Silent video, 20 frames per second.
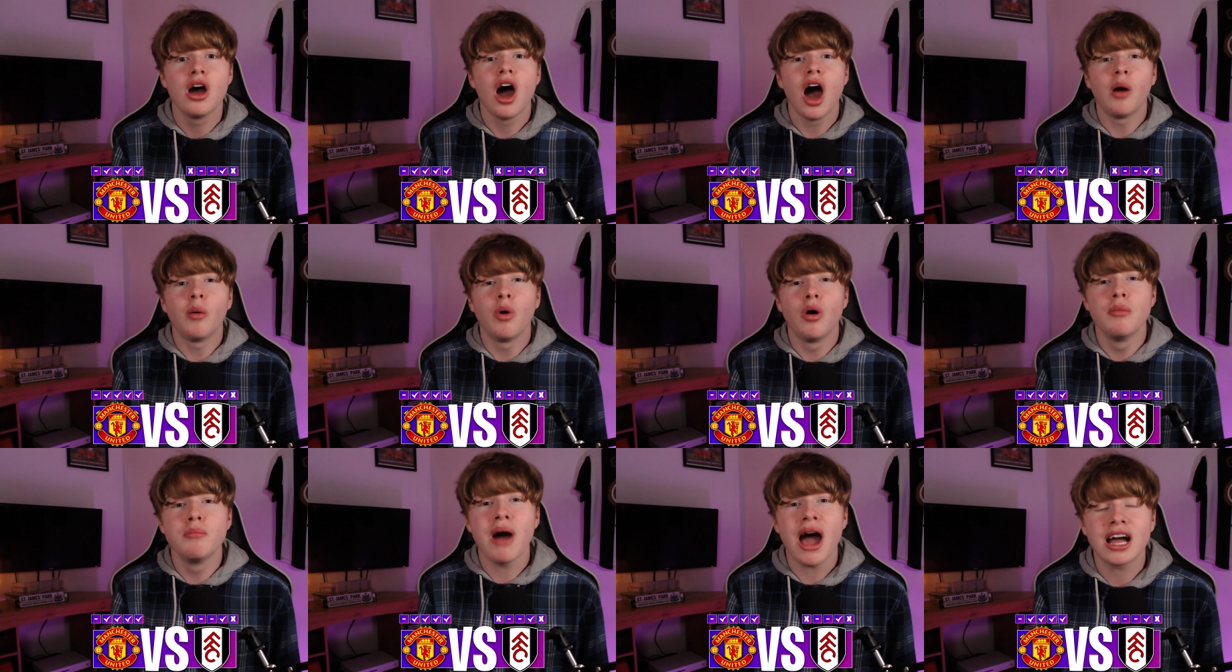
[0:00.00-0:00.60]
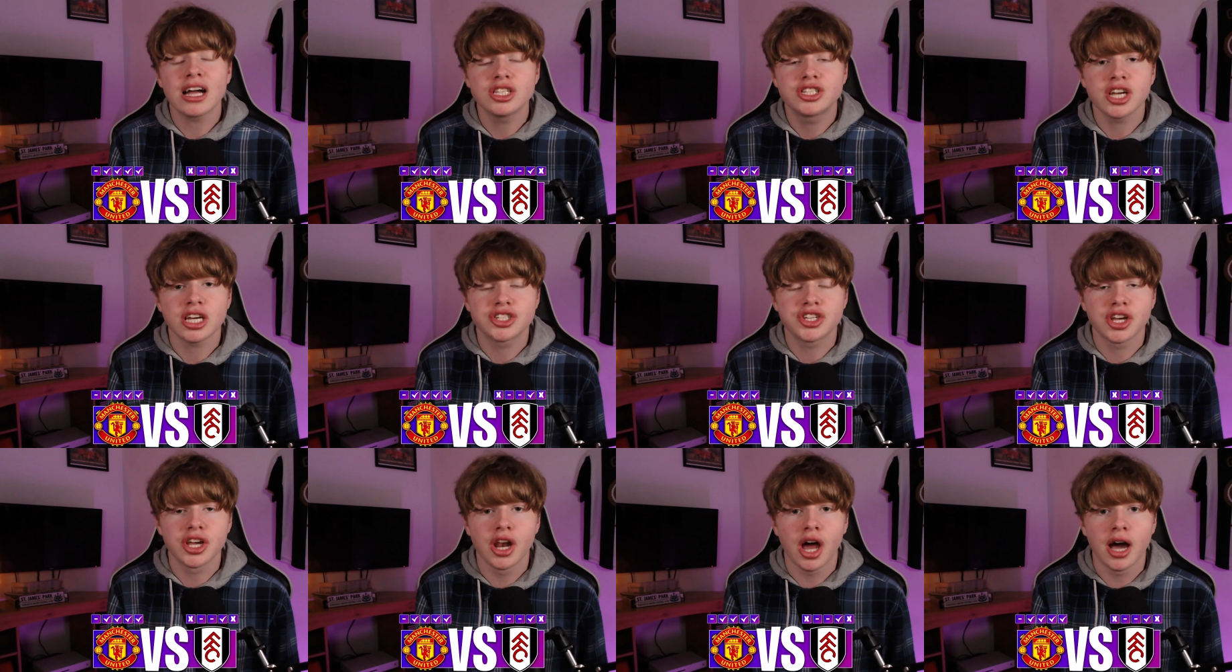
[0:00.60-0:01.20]
Well,
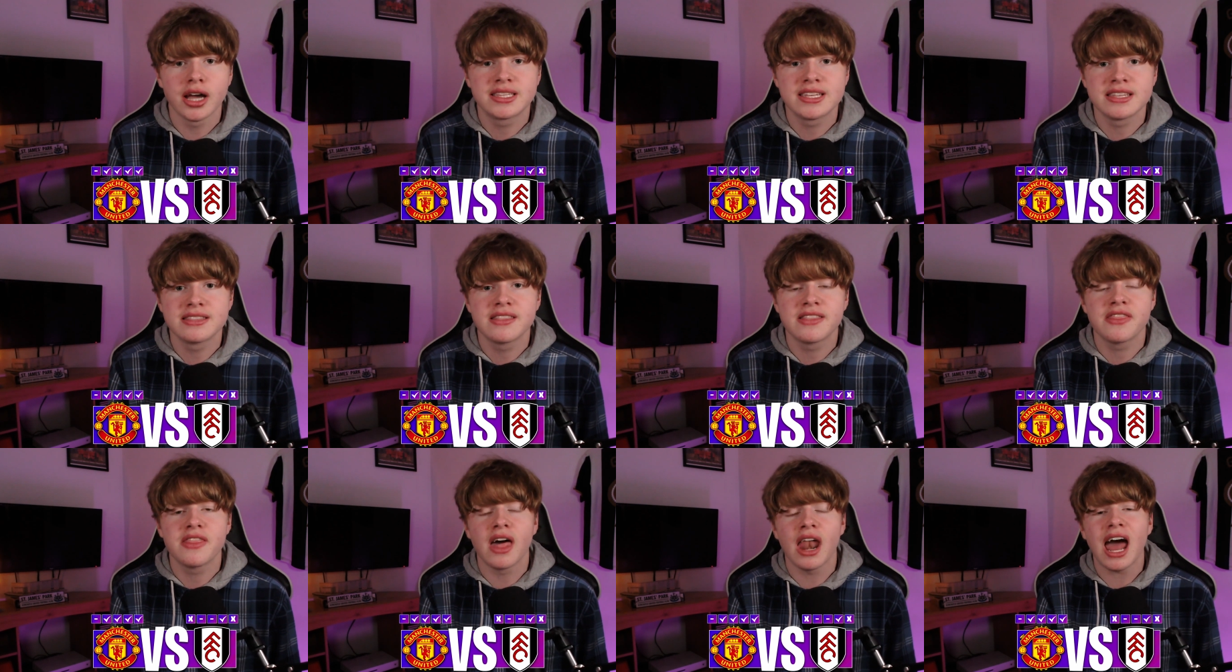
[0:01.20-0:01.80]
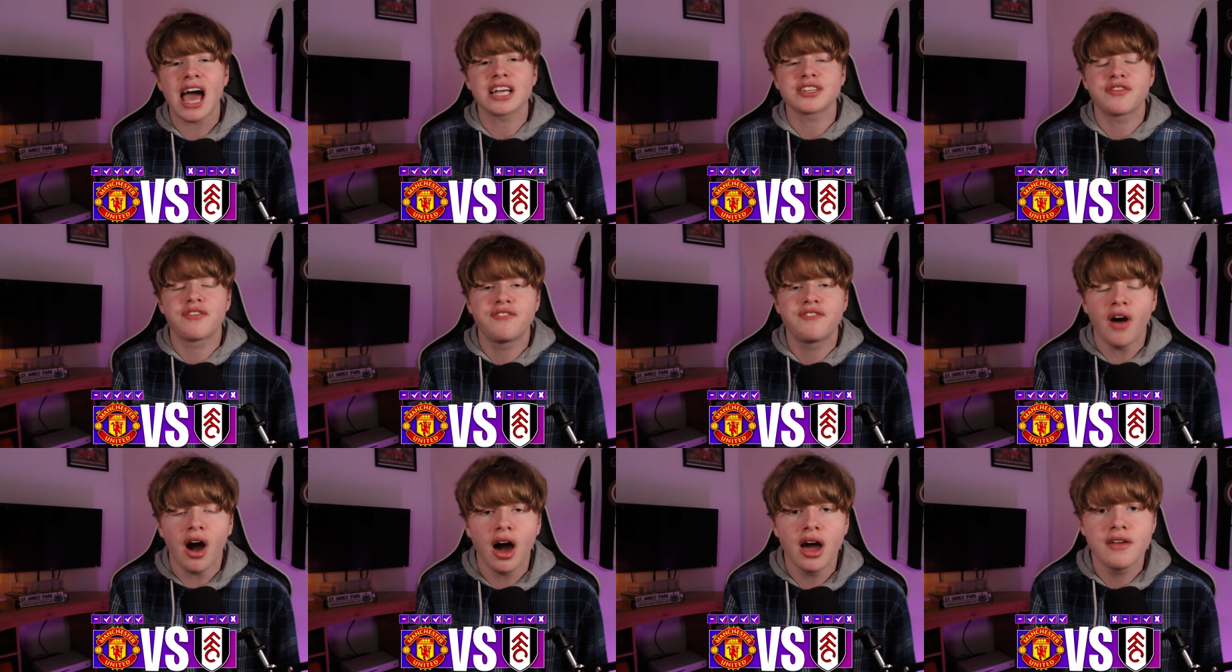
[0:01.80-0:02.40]
Manchester United, the last
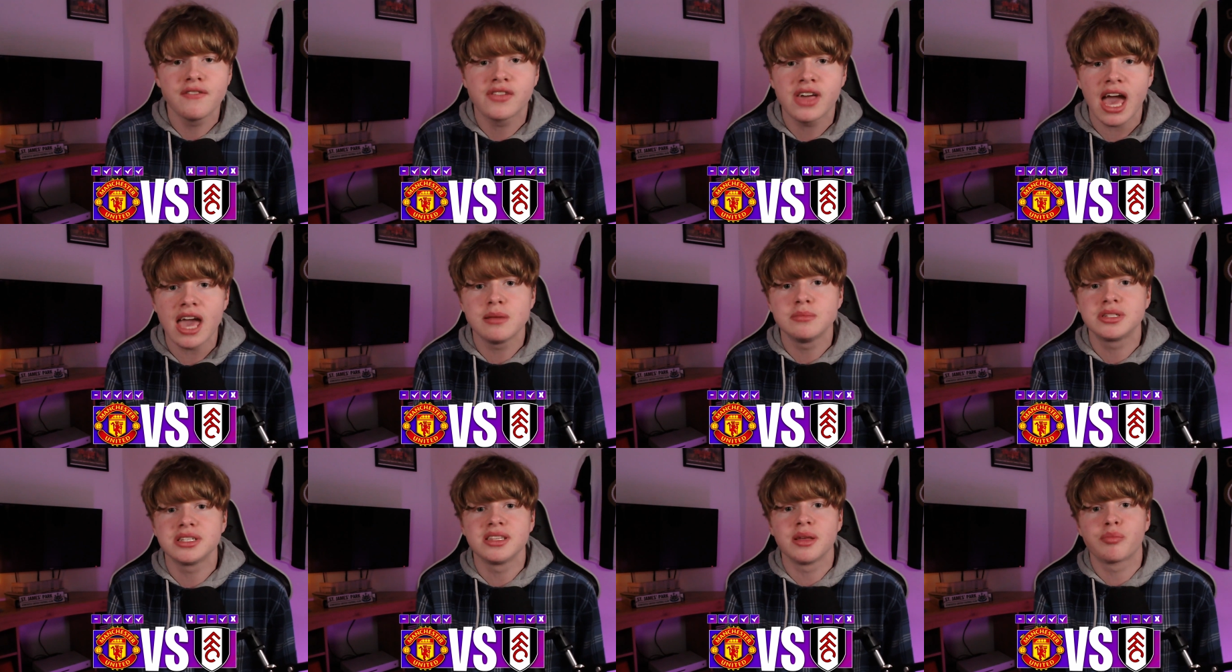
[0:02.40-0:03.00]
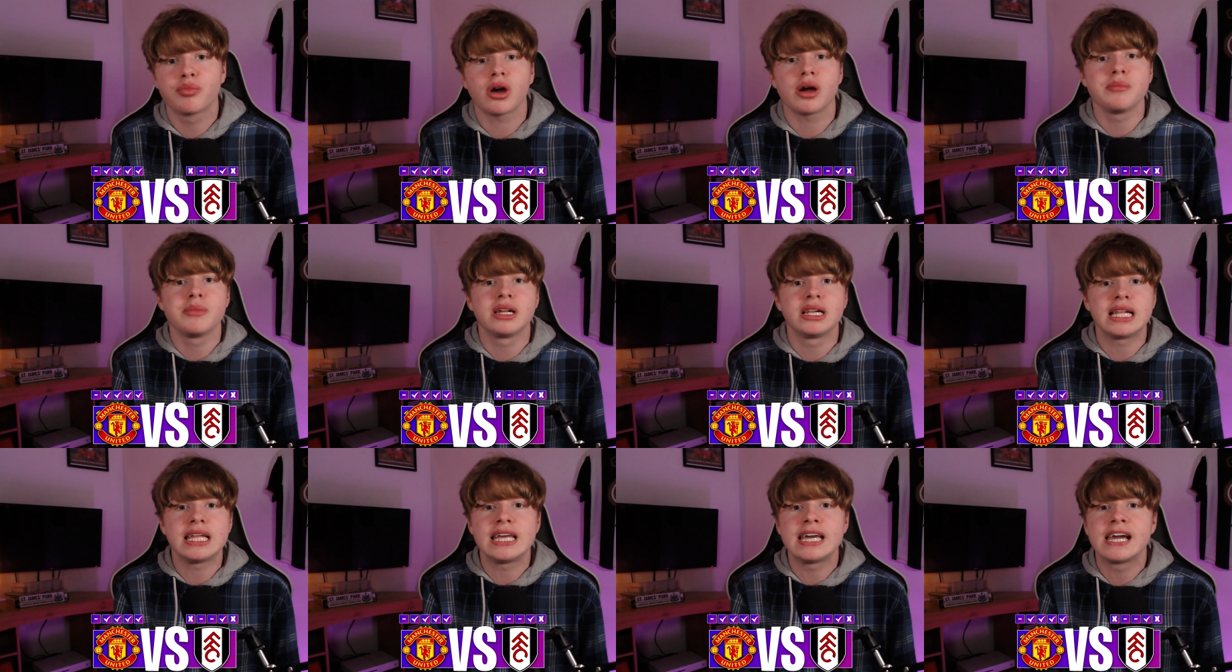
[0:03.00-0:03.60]
5 games in the
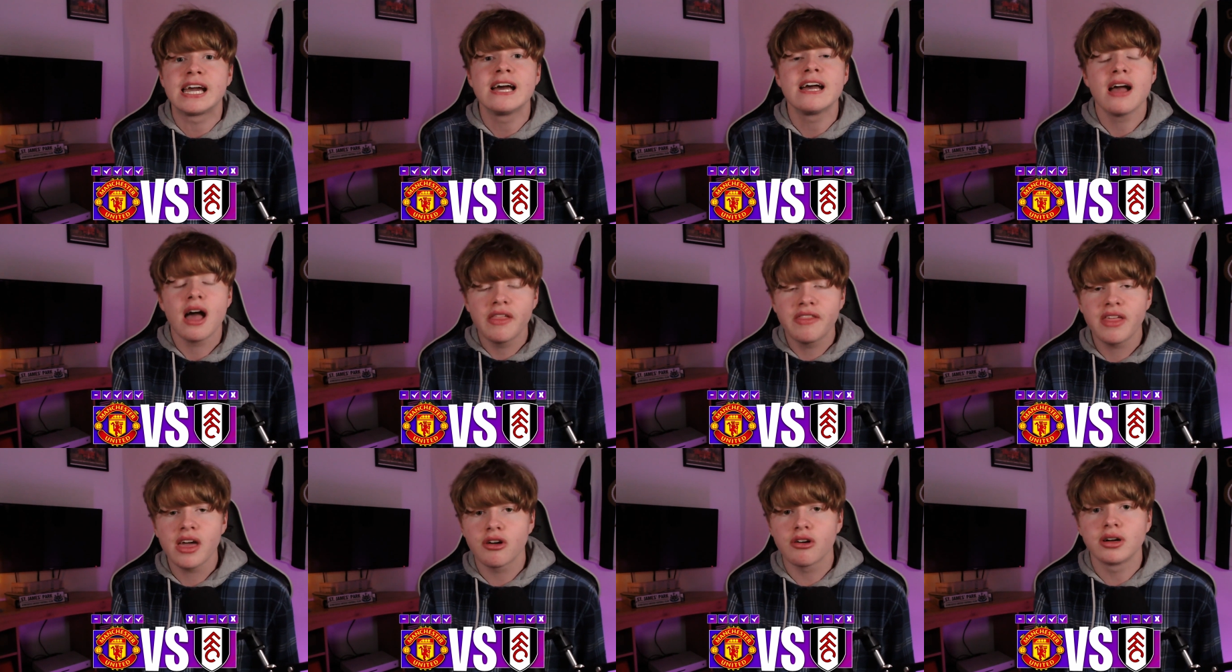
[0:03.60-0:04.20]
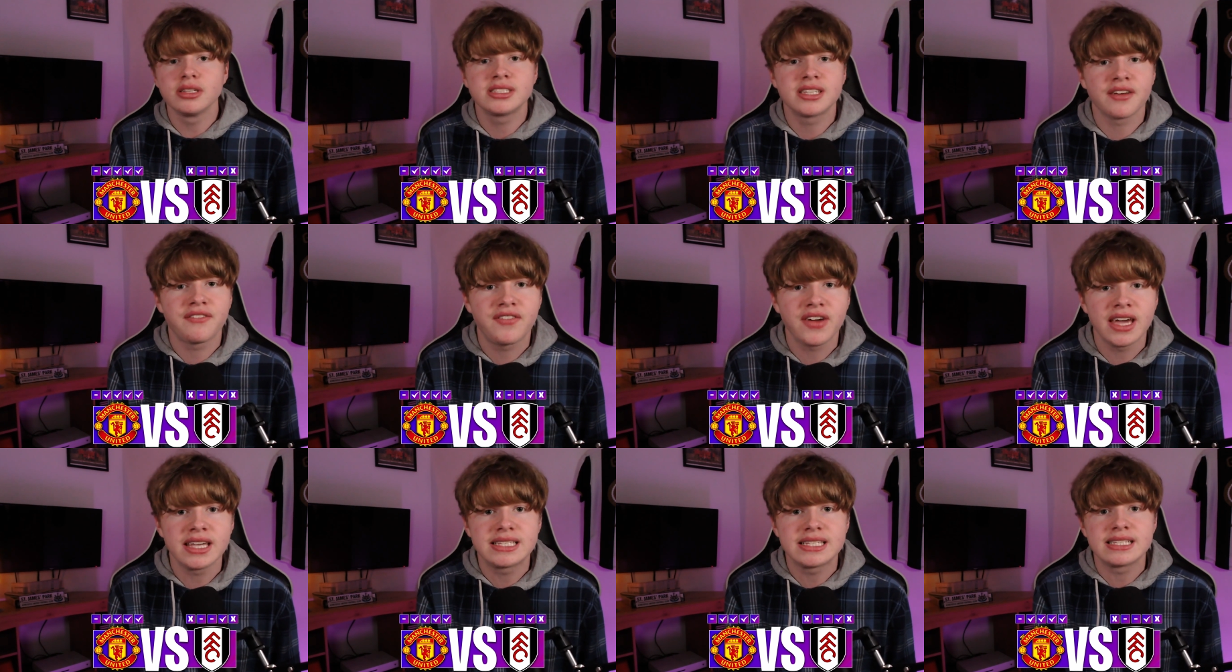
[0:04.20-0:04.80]
Premier League, they're
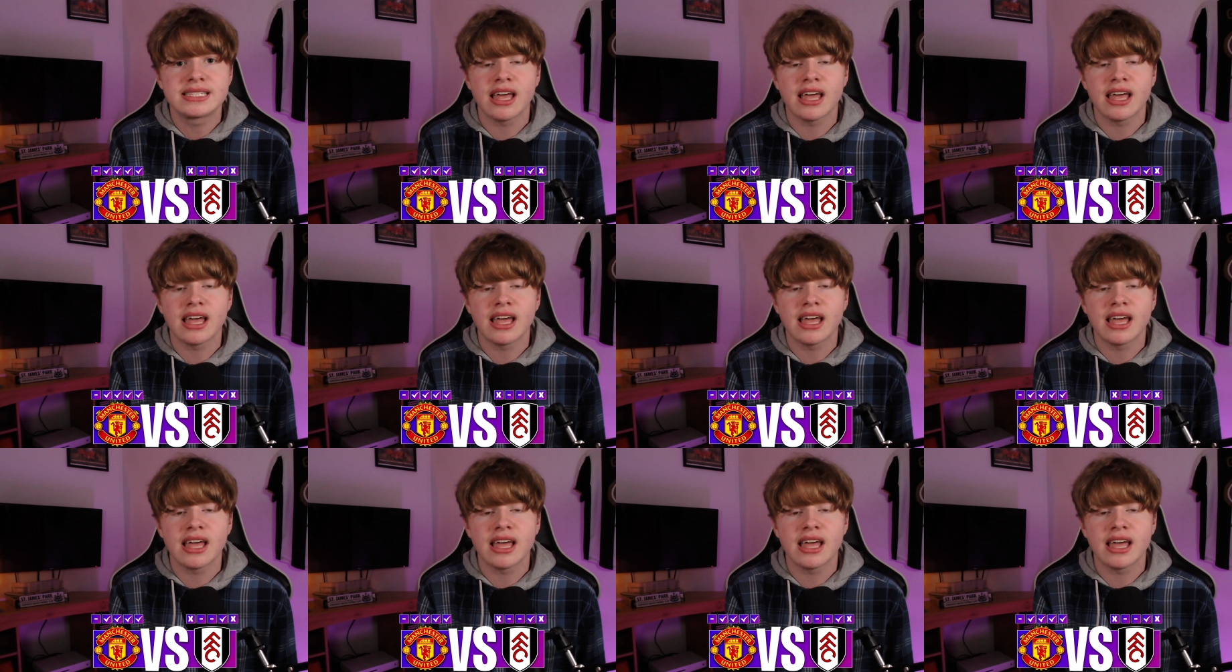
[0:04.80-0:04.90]
undefeated.